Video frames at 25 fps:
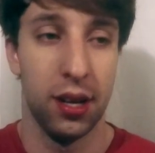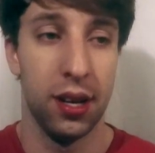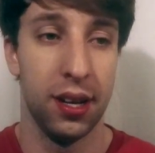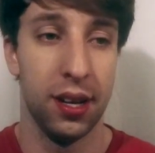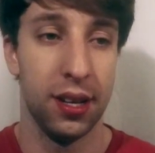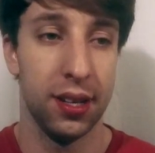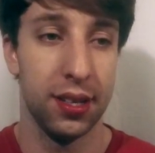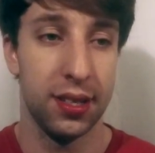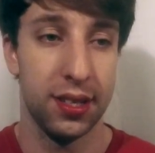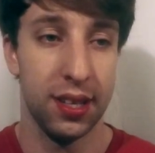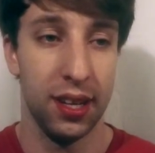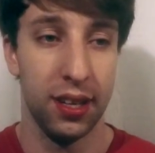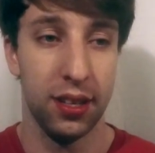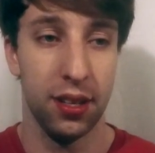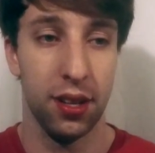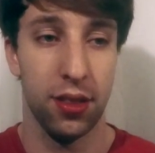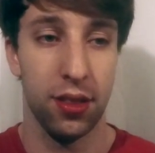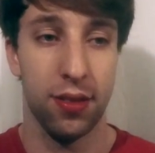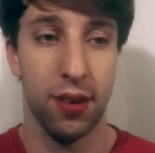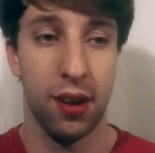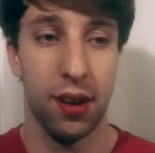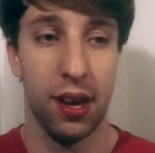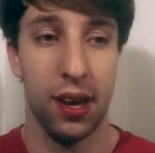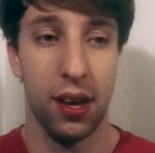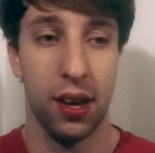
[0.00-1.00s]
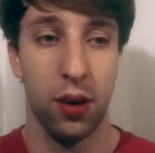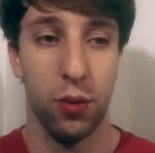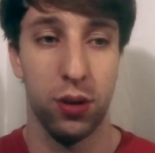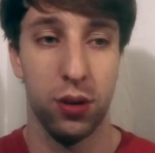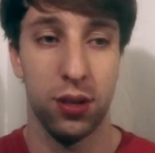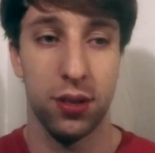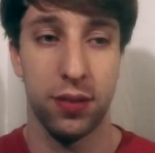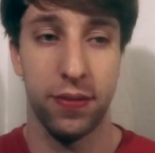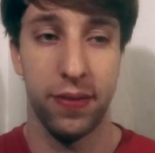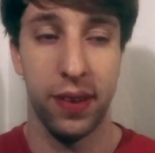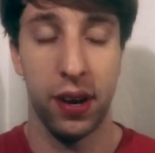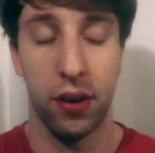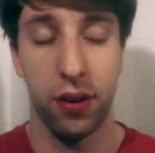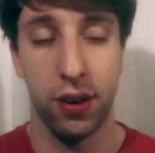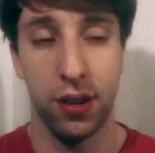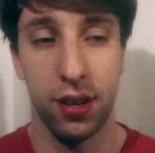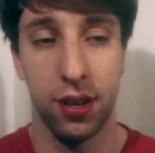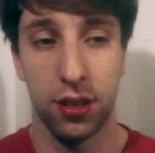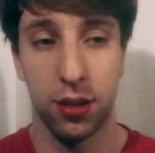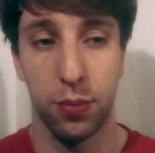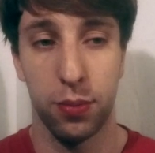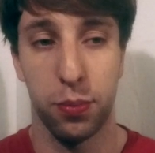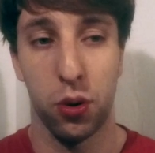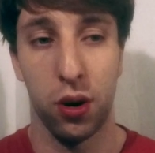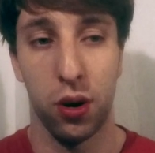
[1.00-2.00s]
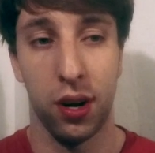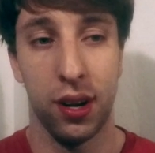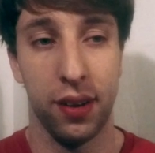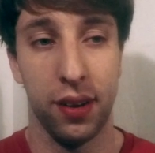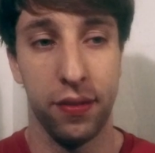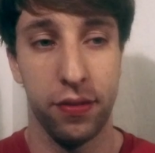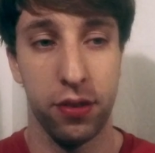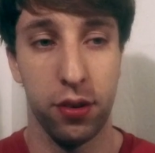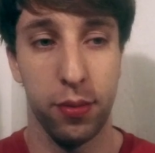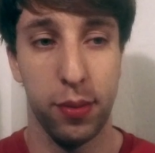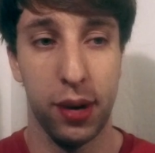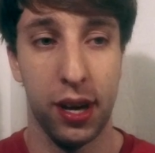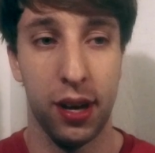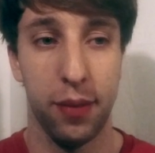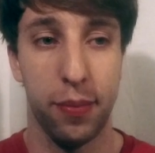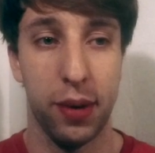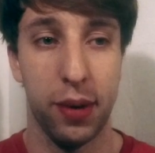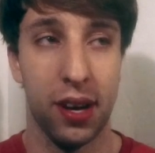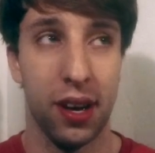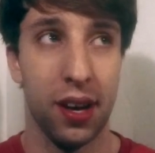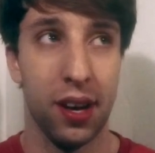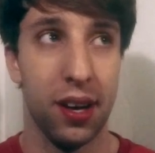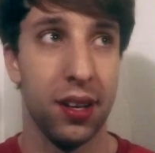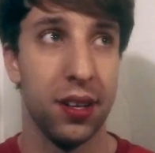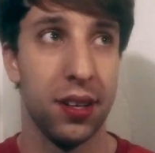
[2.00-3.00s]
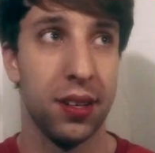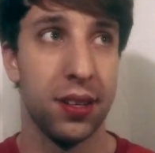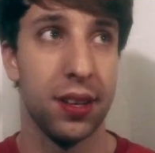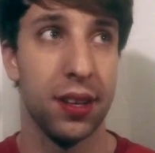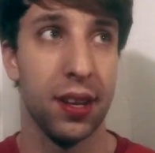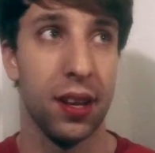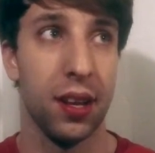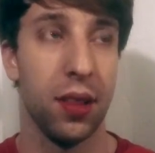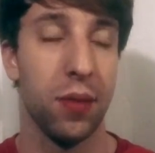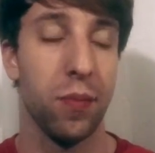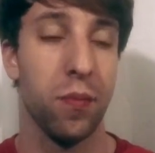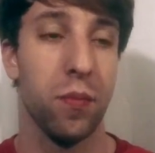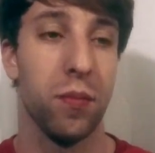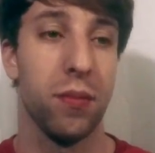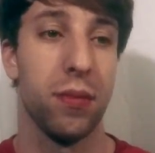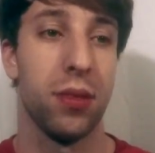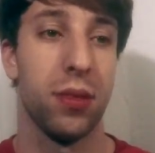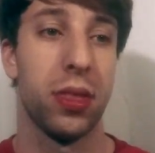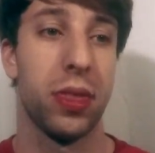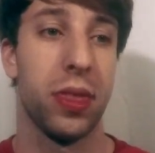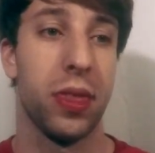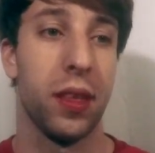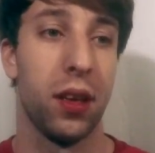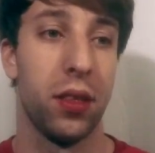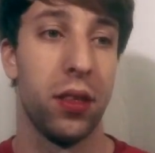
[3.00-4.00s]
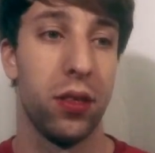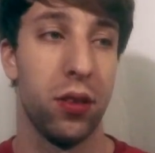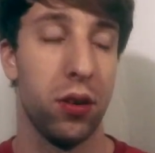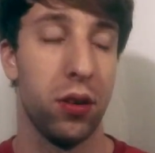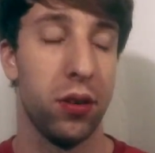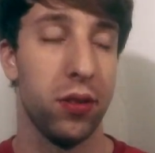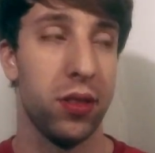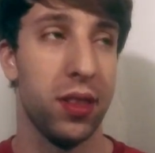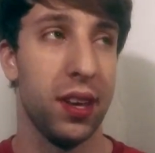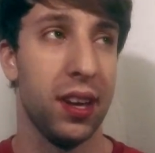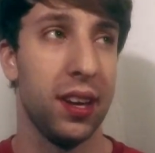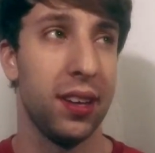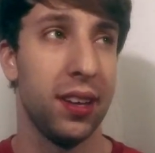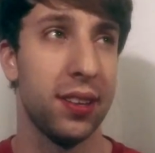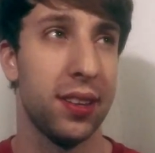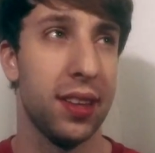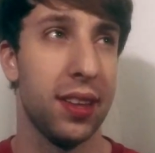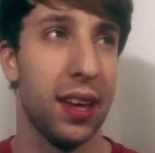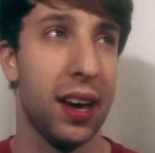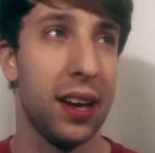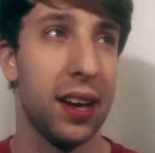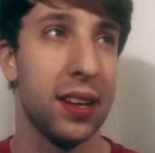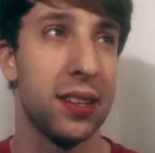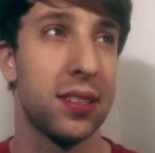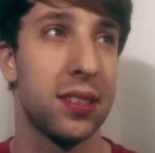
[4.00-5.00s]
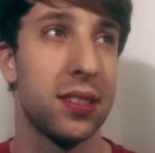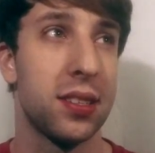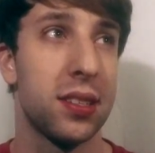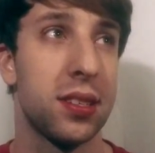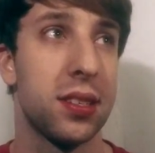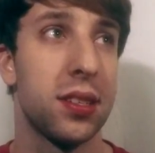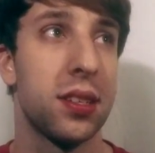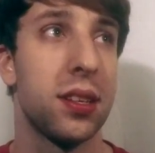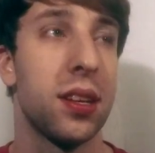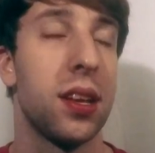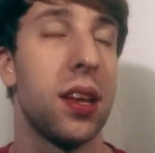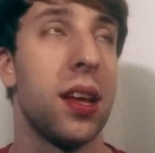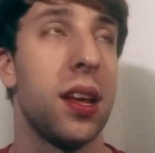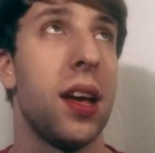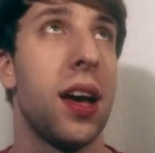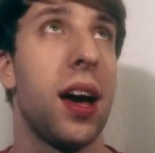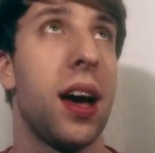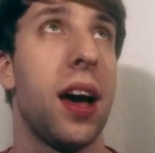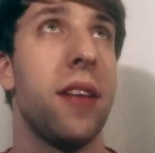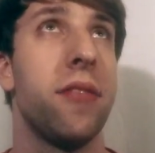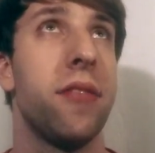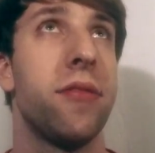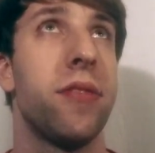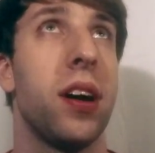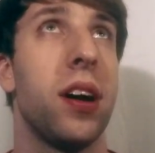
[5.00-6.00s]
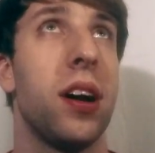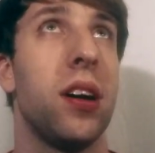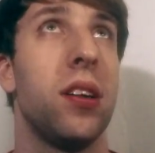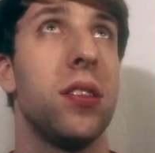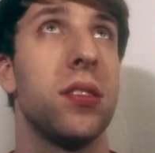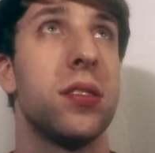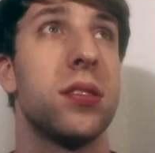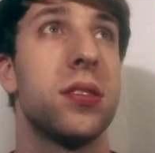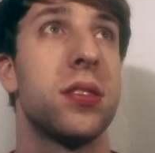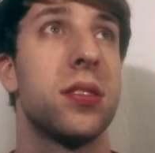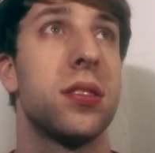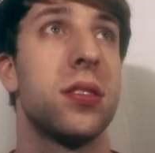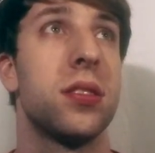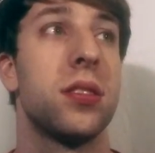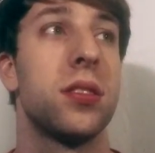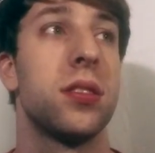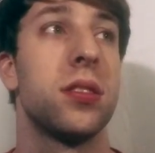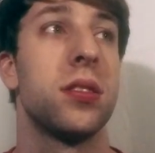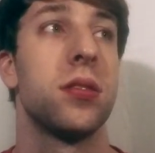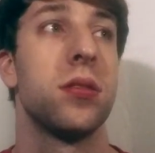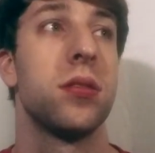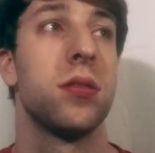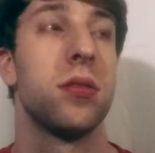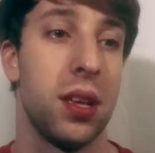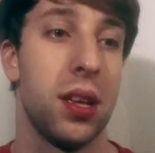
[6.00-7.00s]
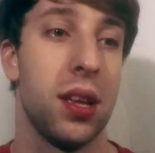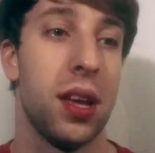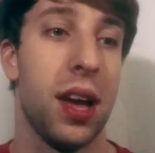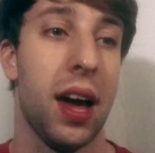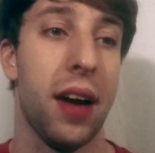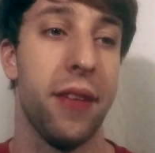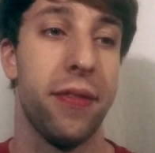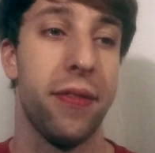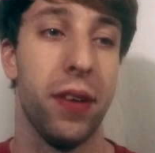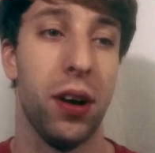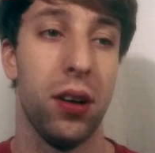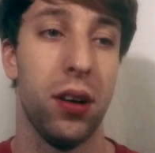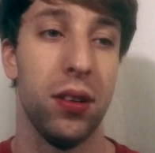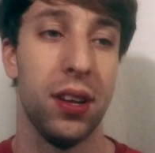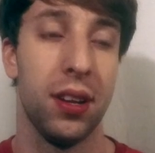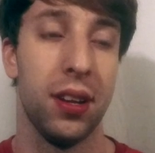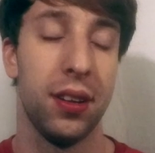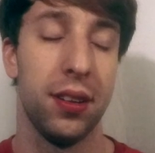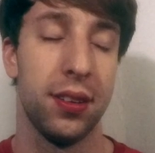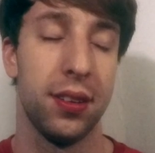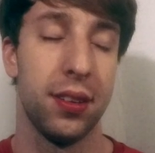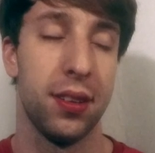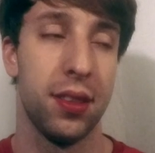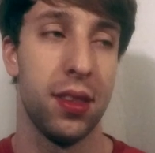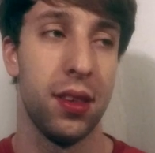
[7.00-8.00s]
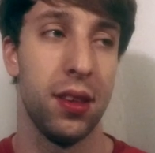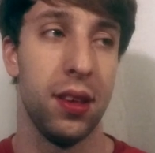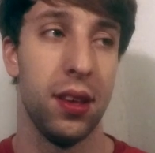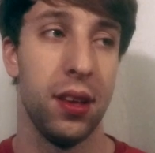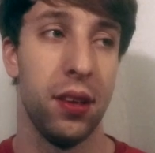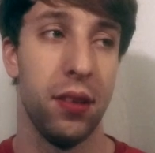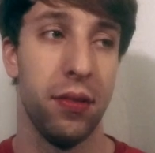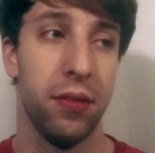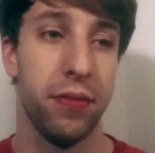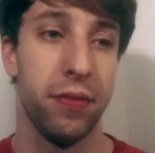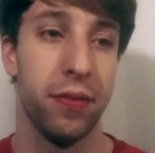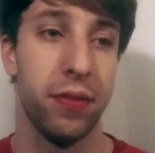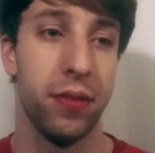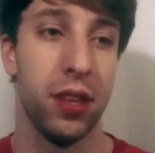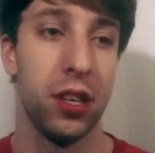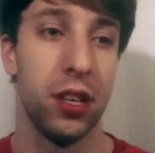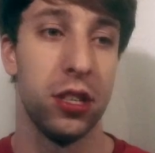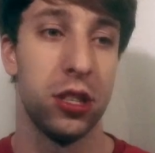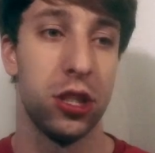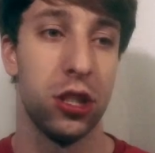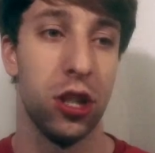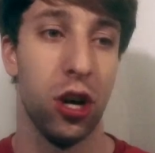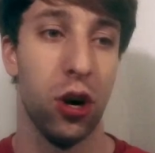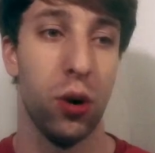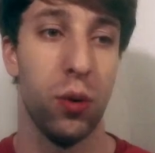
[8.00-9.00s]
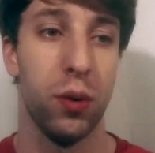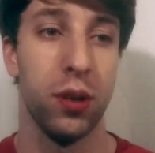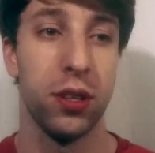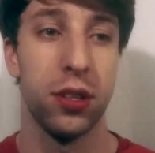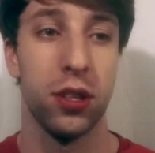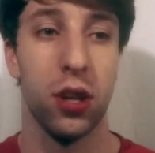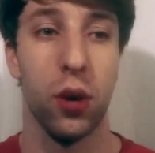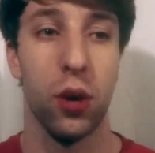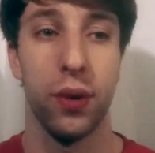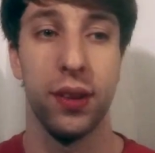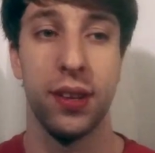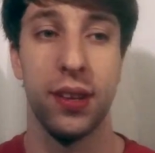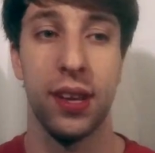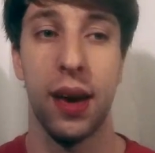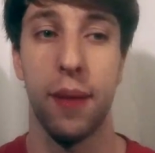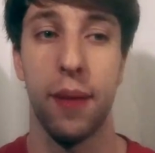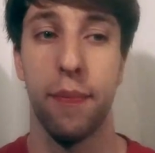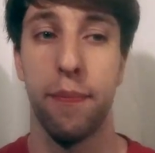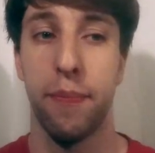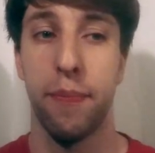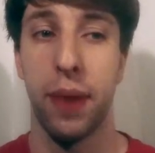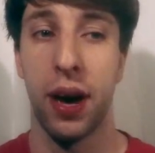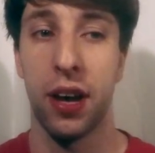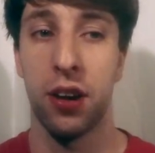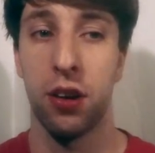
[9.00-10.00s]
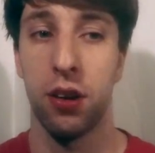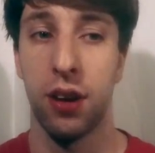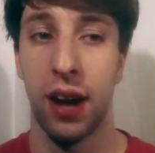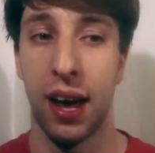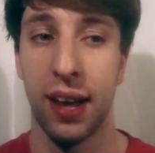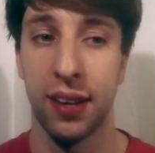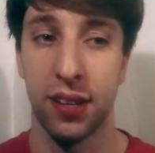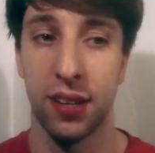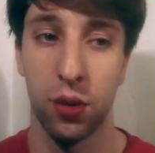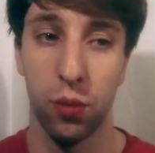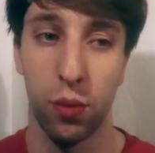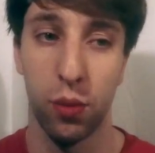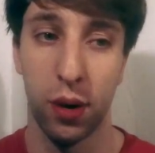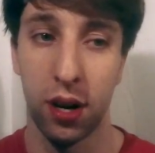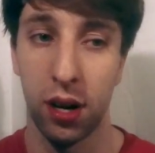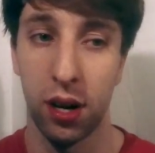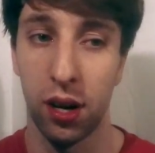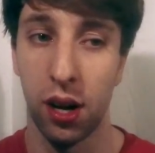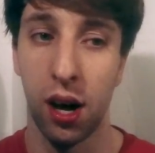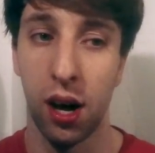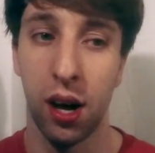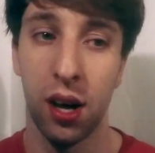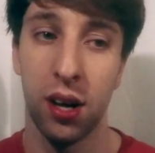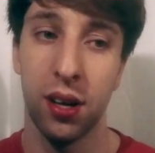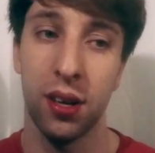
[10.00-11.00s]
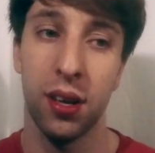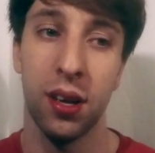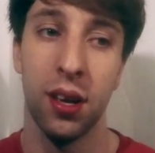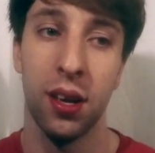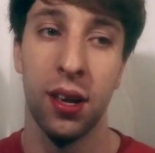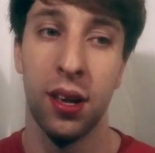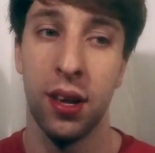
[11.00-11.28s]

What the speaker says: Season 3 was very disappointing for me because there are things that I felt as if this show was going to get better as it went along.